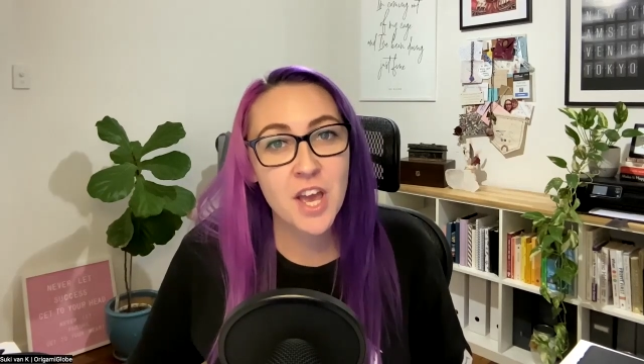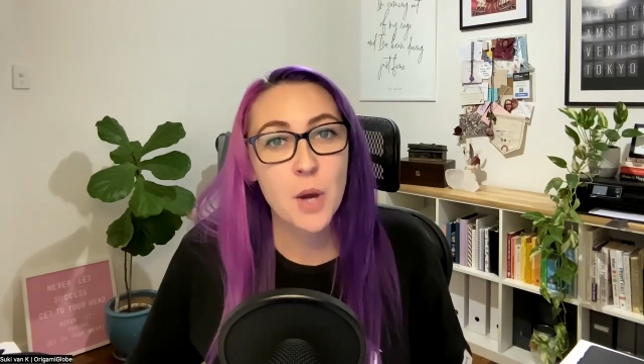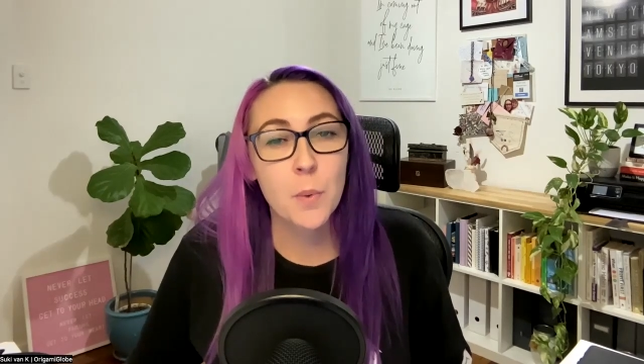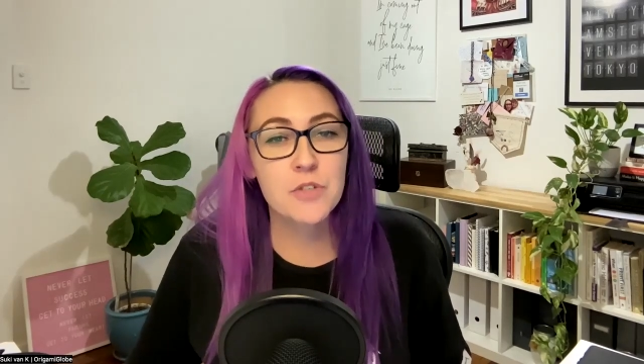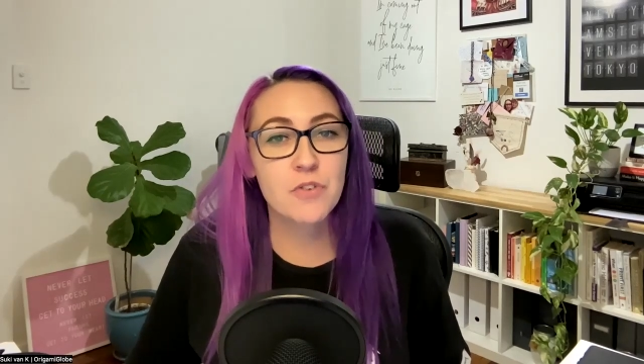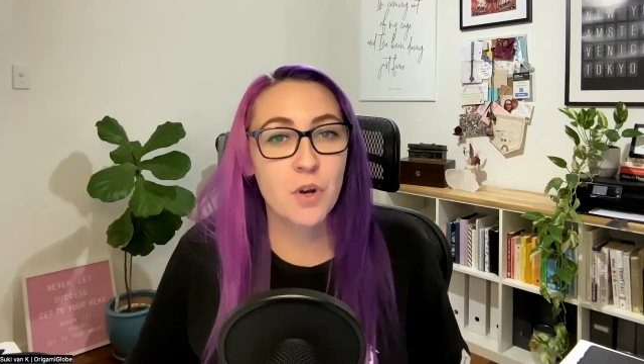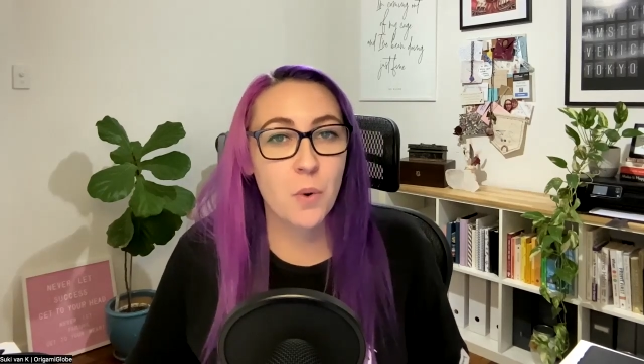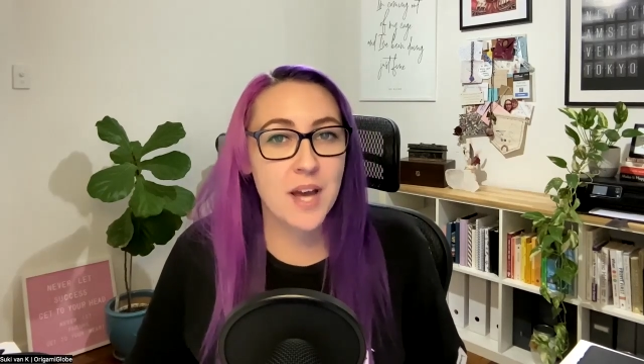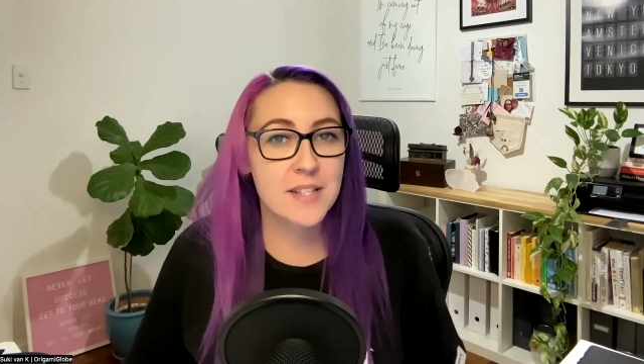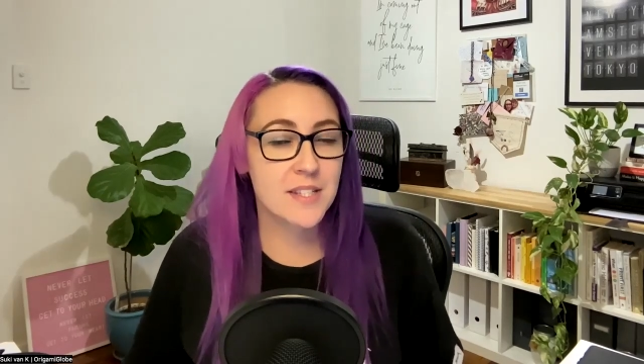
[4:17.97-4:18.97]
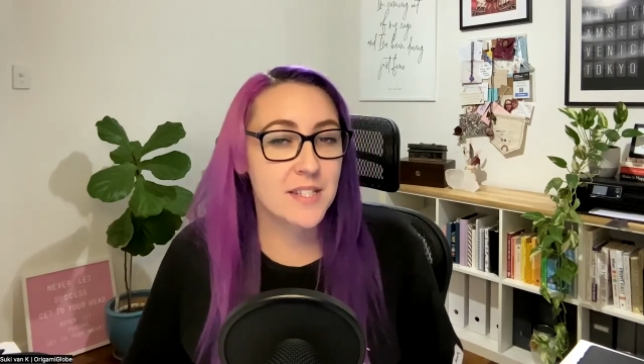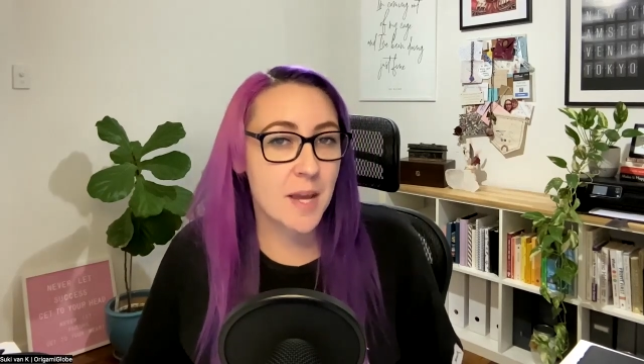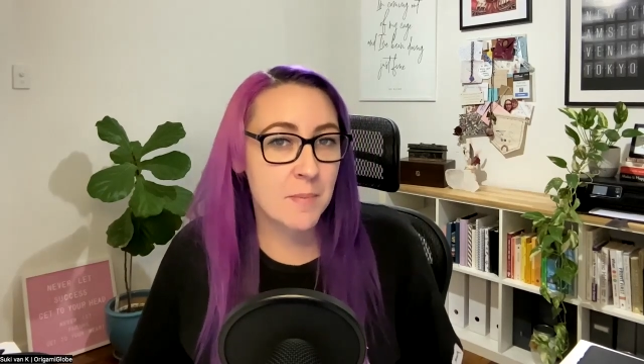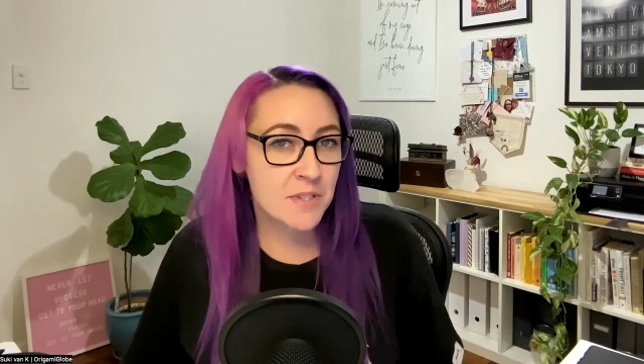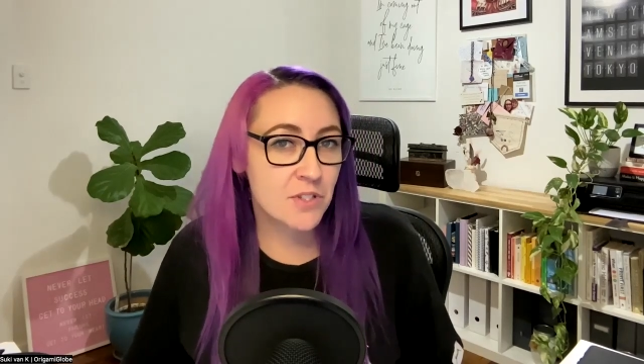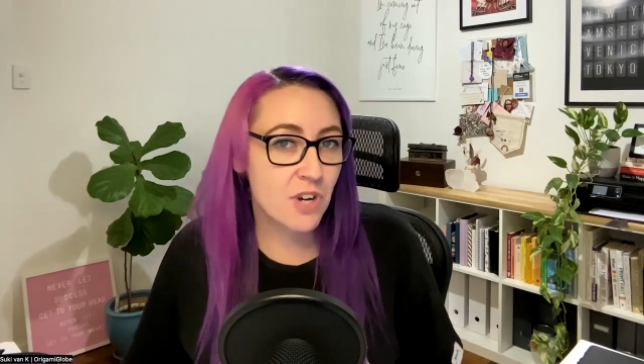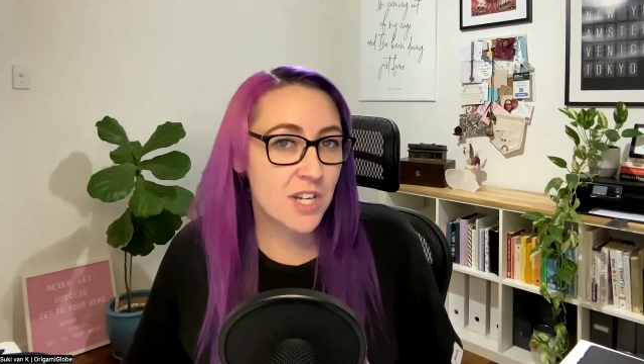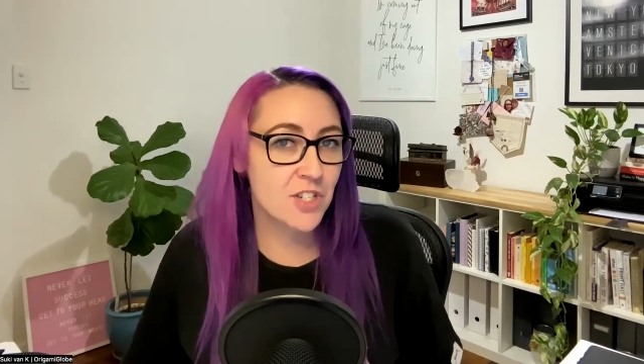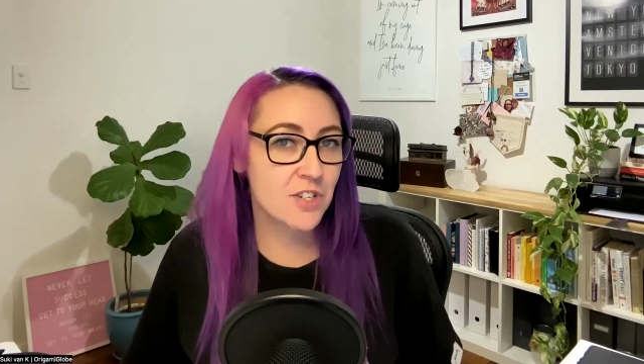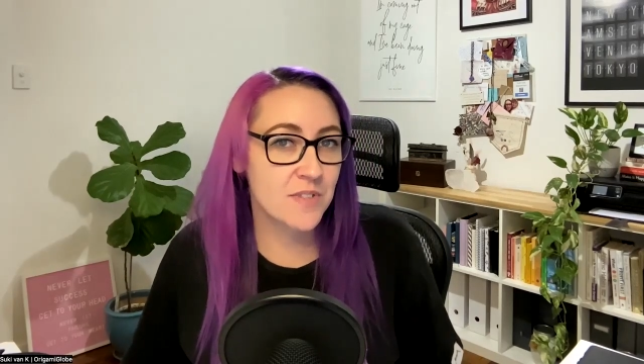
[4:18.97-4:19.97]
which requires a
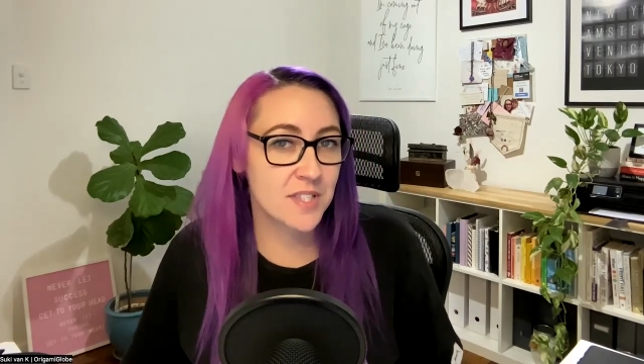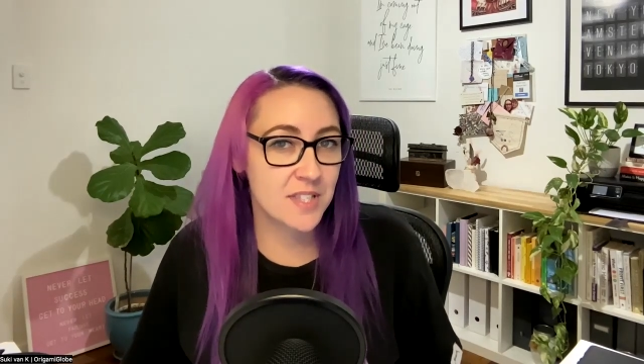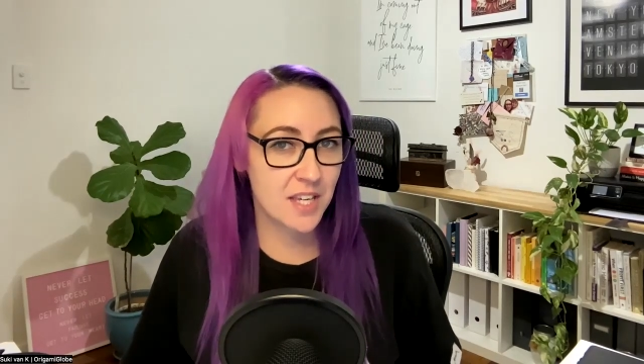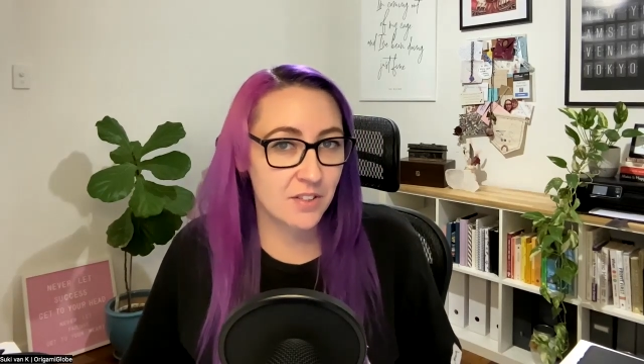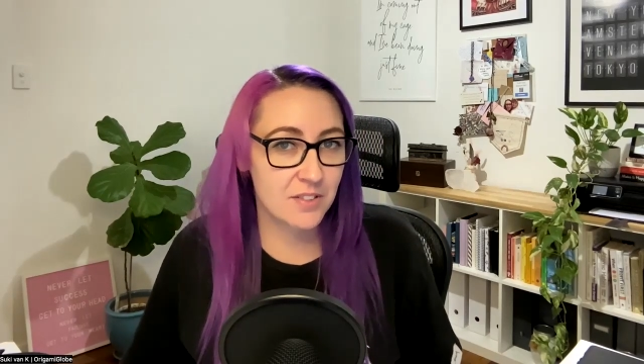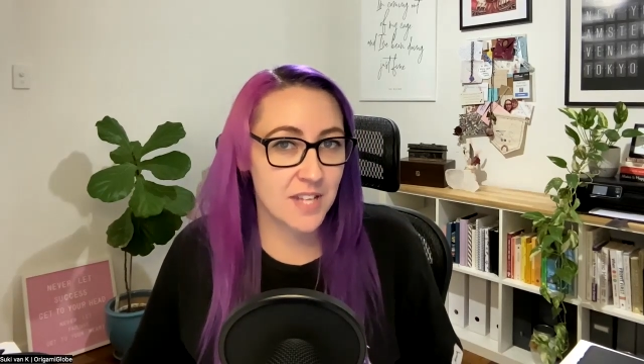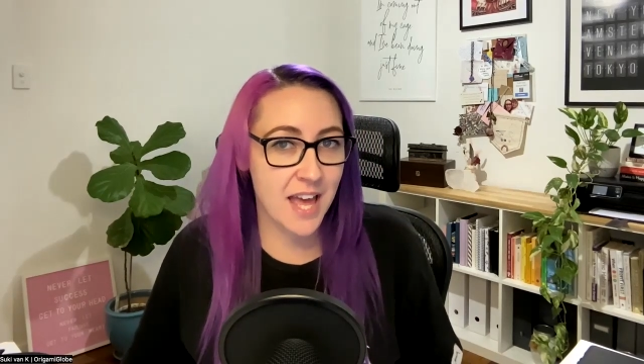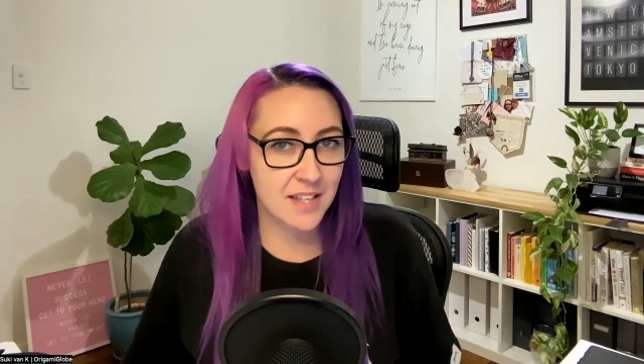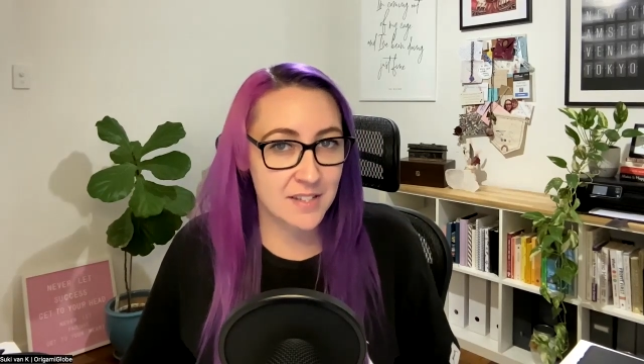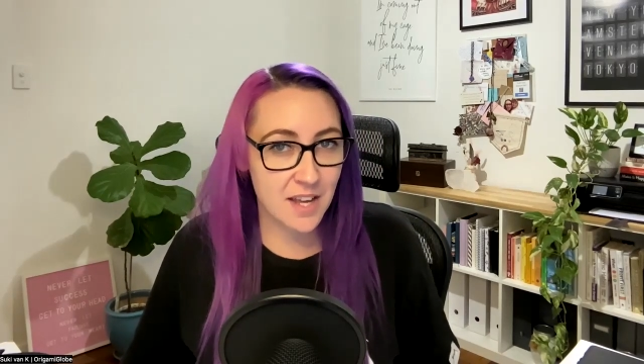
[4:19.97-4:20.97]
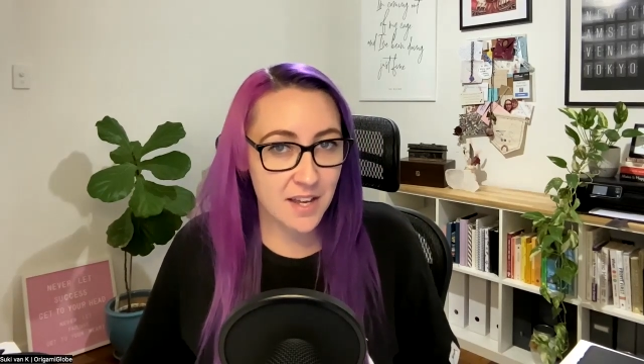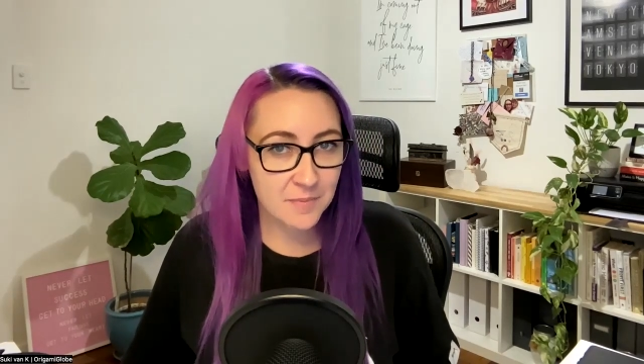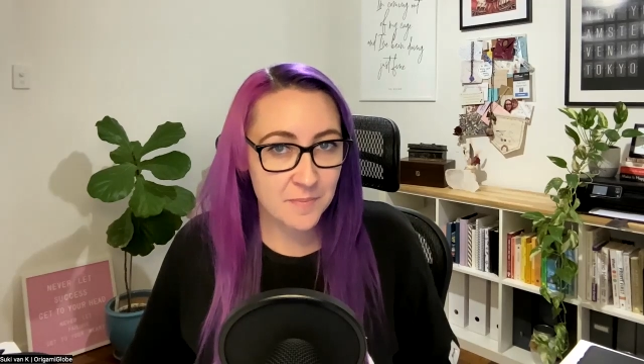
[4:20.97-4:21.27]
demonstration of skill to enter,